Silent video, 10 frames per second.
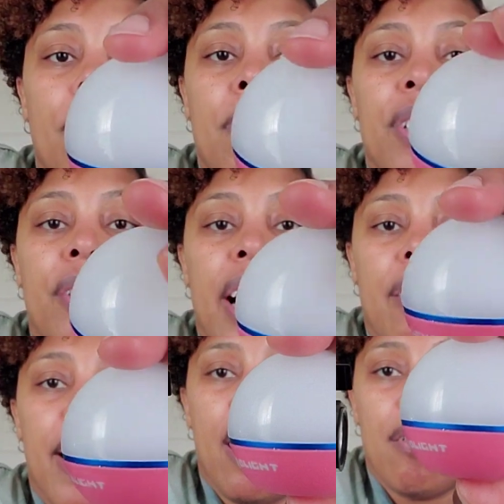Turn that
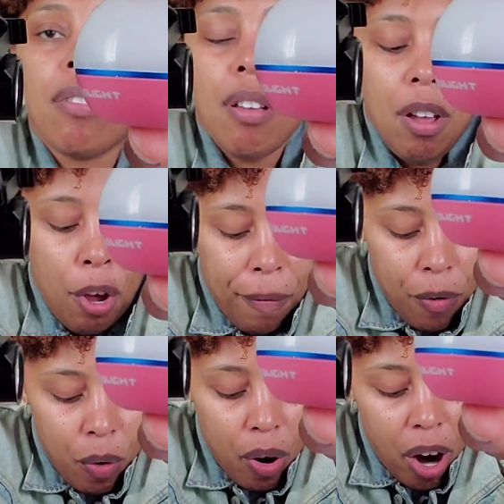around
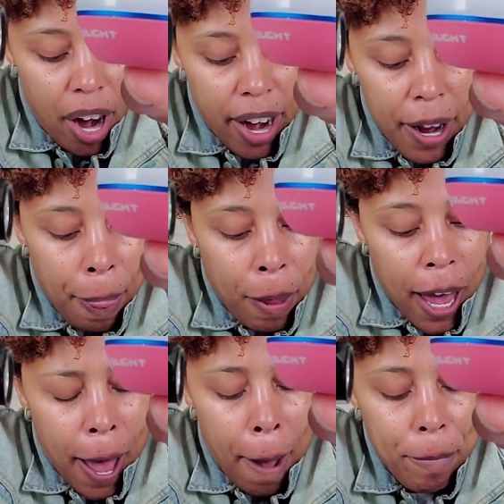for
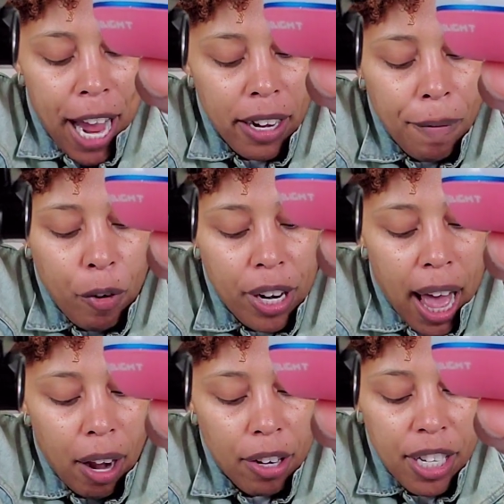
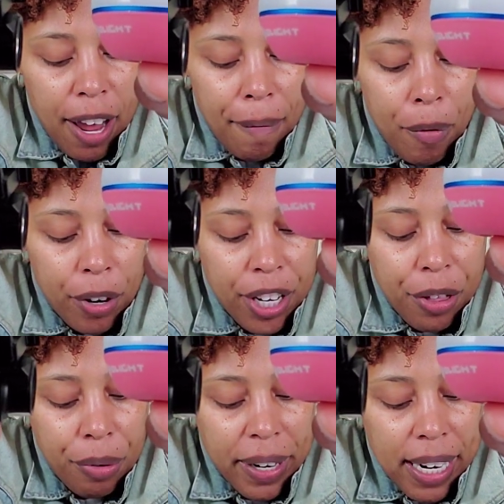
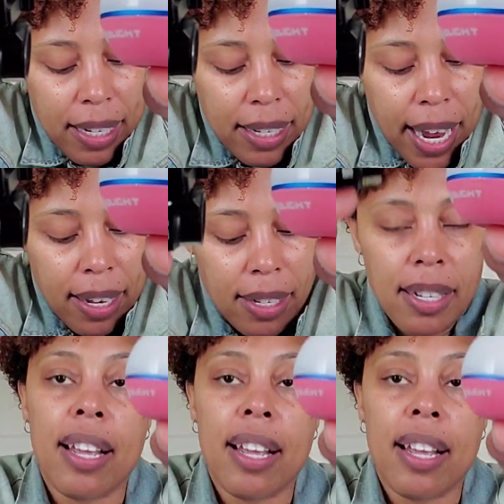$94.43.